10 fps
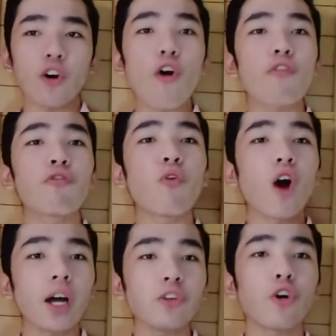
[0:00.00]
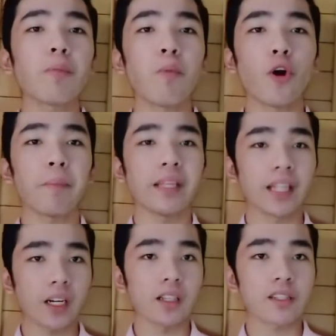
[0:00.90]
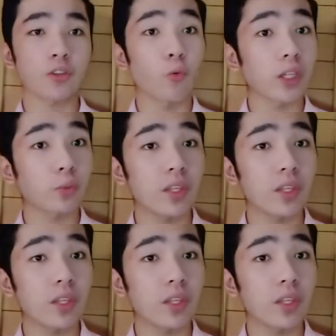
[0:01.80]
of one or more minerals. So